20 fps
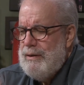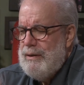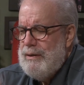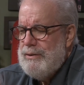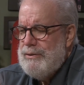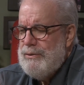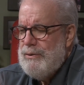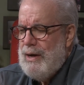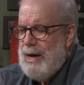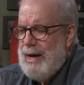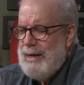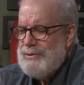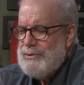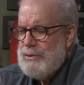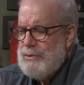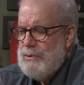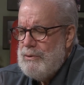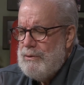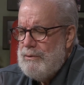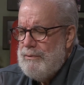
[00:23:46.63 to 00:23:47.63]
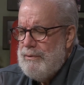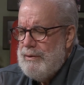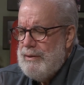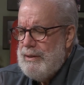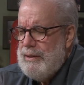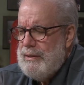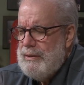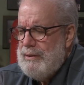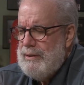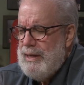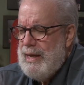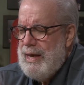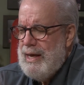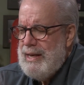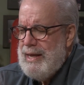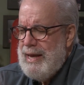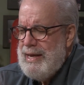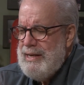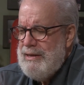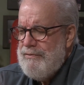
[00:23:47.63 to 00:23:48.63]
to a high school, and they
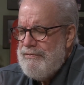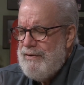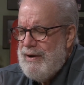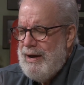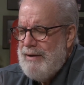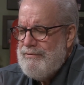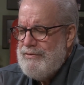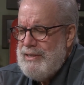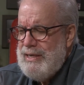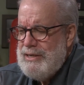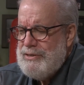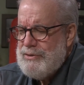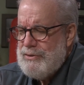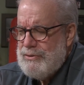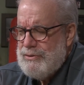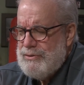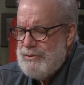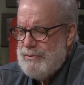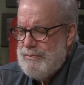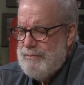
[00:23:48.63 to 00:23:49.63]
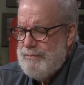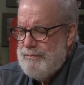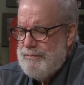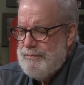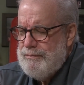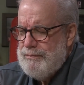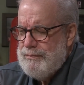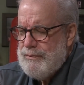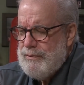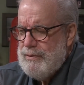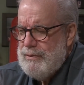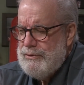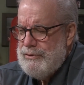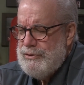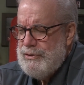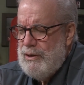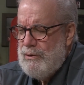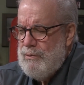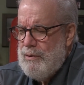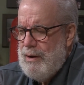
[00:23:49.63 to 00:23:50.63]
had 85 teachers
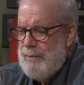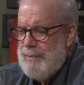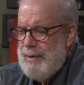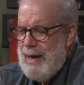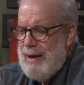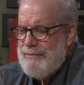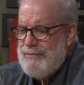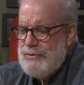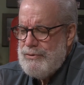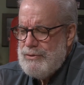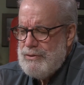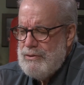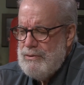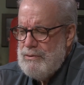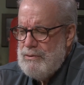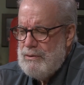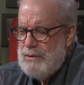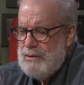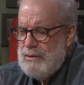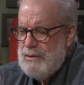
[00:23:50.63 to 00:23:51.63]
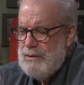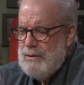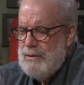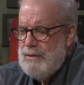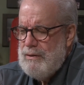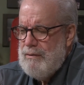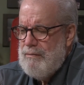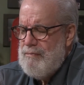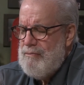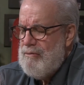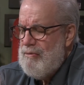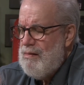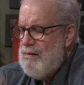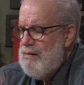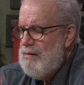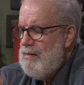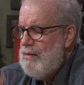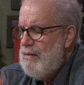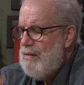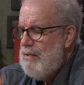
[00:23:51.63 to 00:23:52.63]
show up after school.
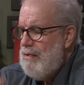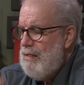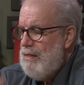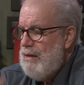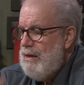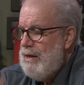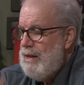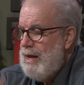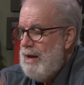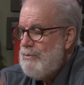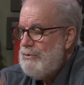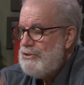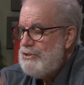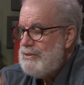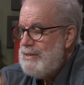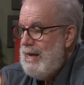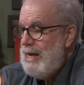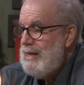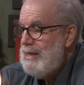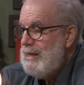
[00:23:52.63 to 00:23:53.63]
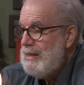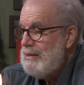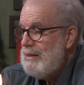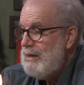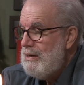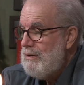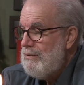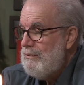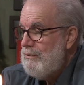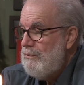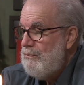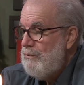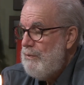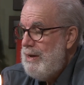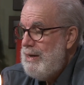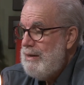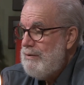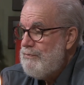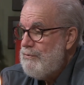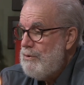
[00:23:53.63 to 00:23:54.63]
And I was standing there
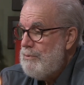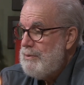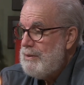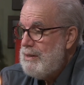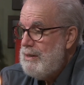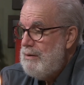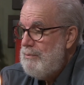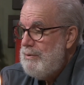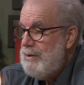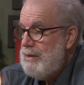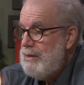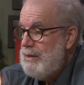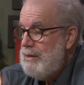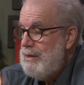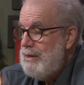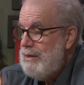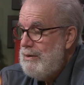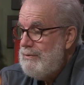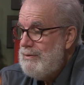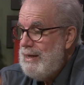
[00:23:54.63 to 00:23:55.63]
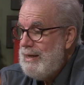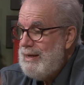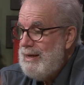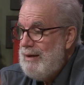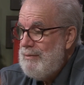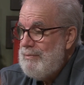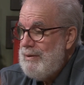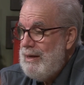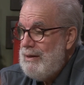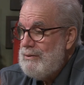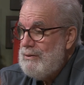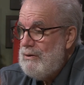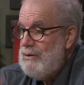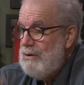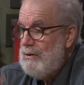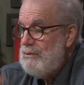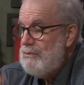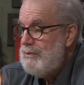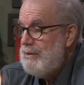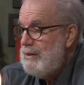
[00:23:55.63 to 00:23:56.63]
waiting for them to come in, and here they came down the
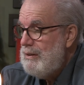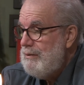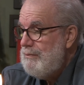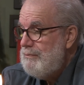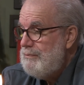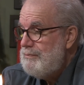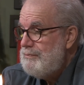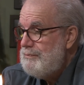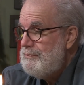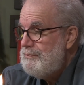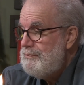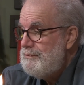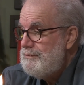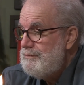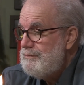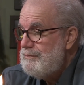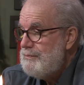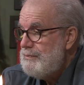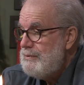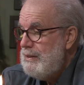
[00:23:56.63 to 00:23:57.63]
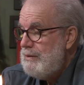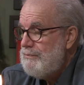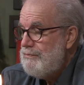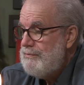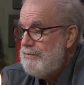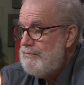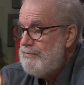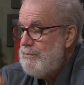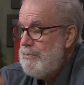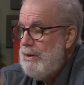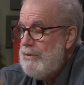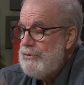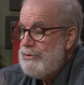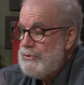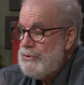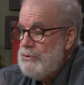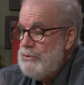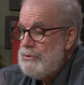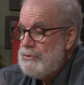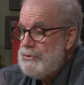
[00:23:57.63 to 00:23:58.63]
hallway, and from other
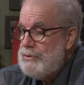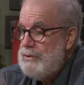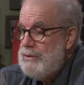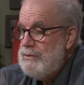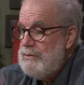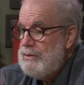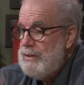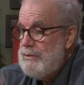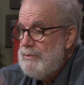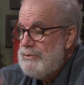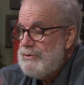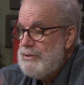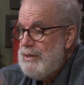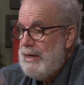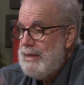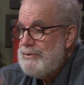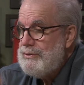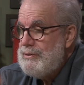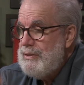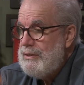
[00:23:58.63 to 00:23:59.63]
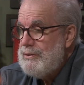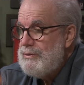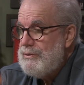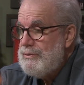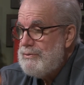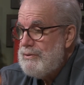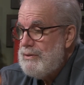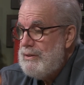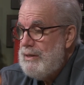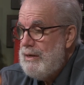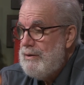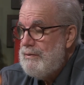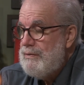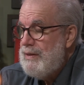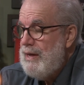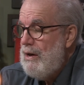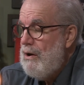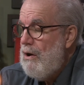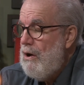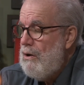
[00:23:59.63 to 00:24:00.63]
schools too, and they were science teachers, and
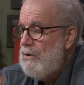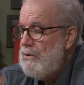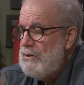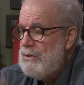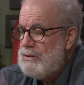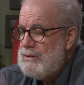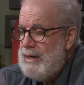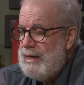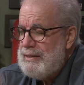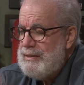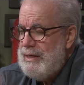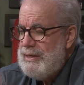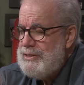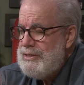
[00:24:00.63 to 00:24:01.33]
they all looked like they'd